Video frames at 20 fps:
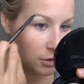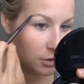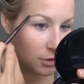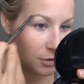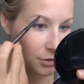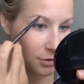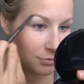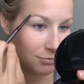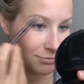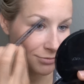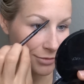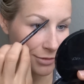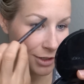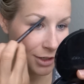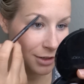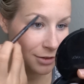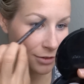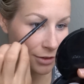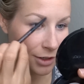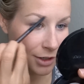
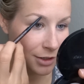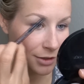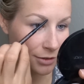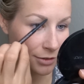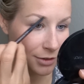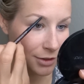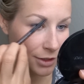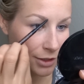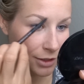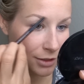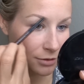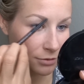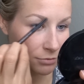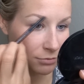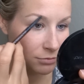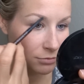I don't know how you say it.